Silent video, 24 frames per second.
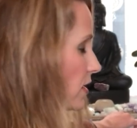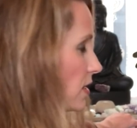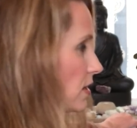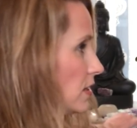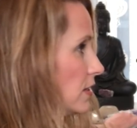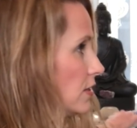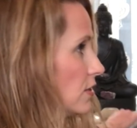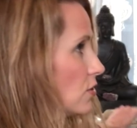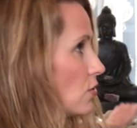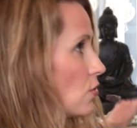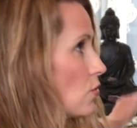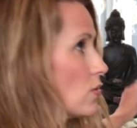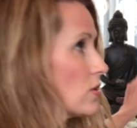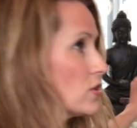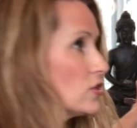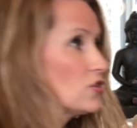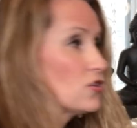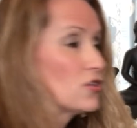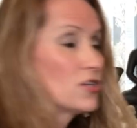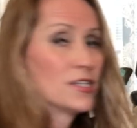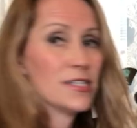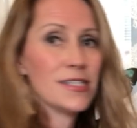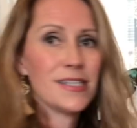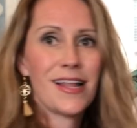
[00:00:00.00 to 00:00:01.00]
a clear quartz
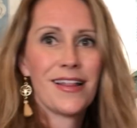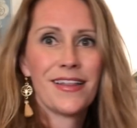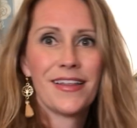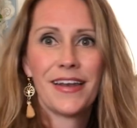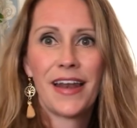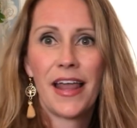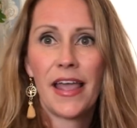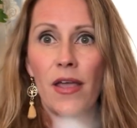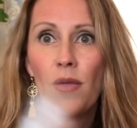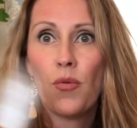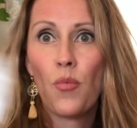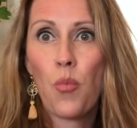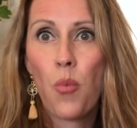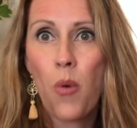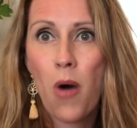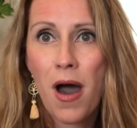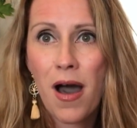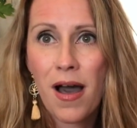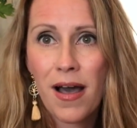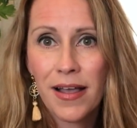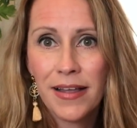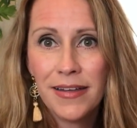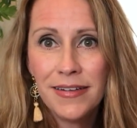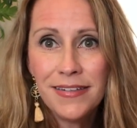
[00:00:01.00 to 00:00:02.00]
or a selenite
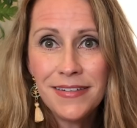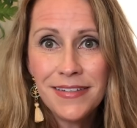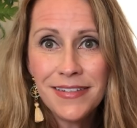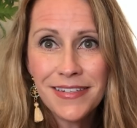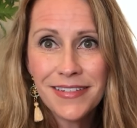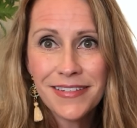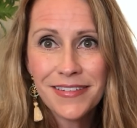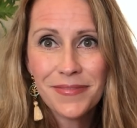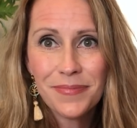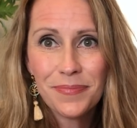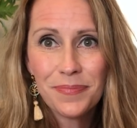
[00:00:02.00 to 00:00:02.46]
wand